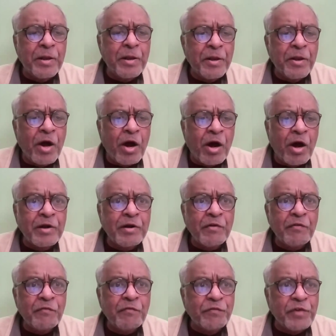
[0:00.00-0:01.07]

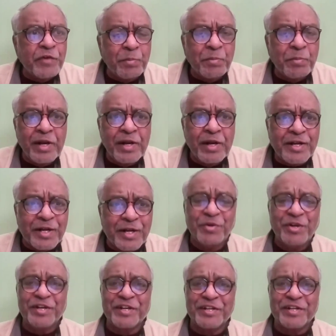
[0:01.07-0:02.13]
Nonverbal
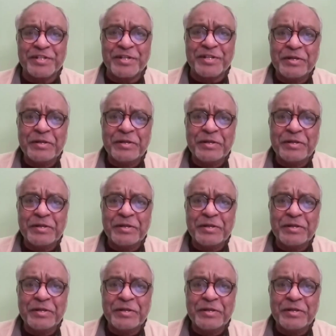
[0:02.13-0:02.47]
Communication.